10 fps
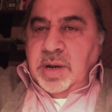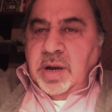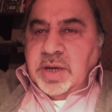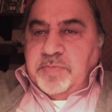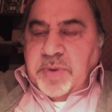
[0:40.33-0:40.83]

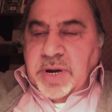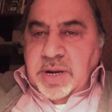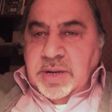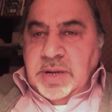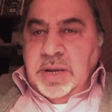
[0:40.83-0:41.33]

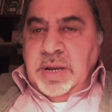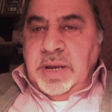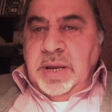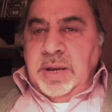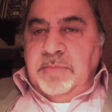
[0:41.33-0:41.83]
occupied
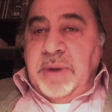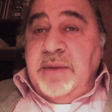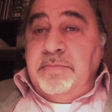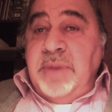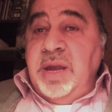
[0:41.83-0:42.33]

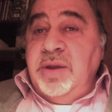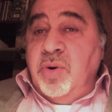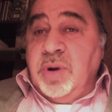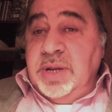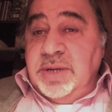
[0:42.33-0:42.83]
by many
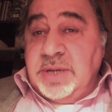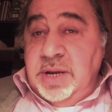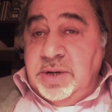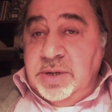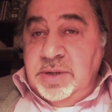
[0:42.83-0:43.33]

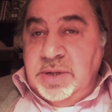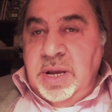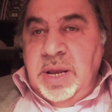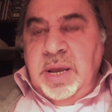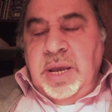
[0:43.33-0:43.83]
organizations,
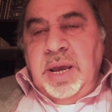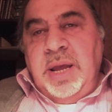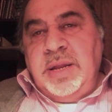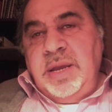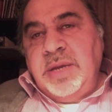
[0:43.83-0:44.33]

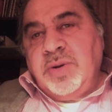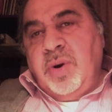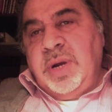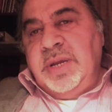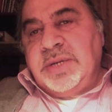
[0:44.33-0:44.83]
and these
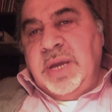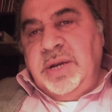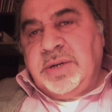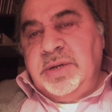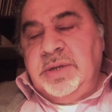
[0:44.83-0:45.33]

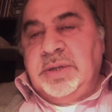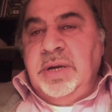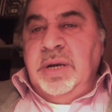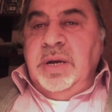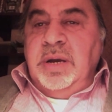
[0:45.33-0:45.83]
organizations
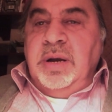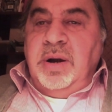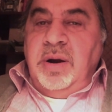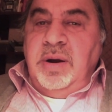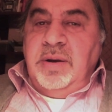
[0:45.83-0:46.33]

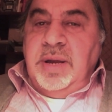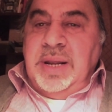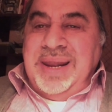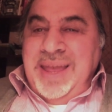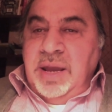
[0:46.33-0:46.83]
are
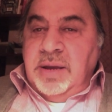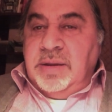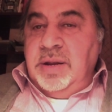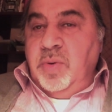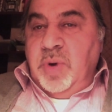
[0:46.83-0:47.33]

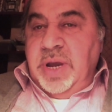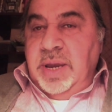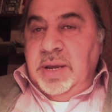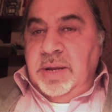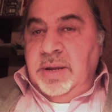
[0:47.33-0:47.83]
linked in a
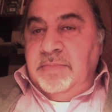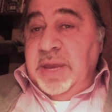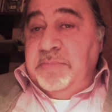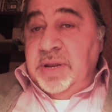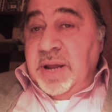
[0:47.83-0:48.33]
way,
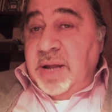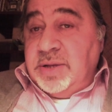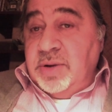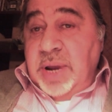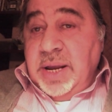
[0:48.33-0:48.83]
maybe not
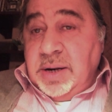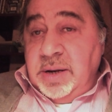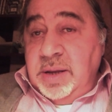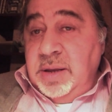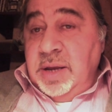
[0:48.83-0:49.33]

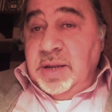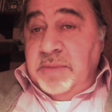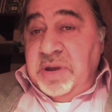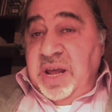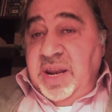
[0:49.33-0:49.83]
directly,
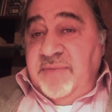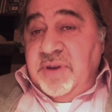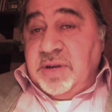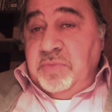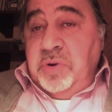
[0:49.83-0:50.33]
they may not
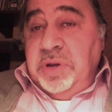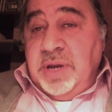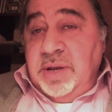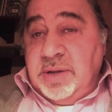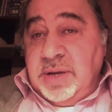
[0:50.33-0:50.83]
even
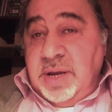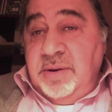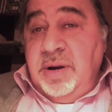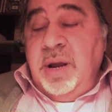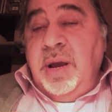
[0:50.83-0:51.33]
communicate
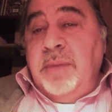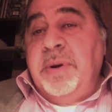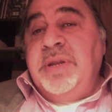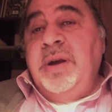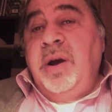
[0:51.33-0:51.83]
together,
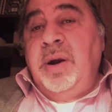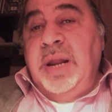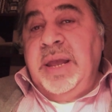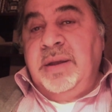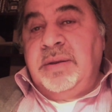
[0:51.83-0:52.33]
but they are
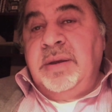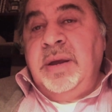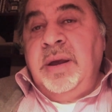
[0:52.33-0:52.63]
linked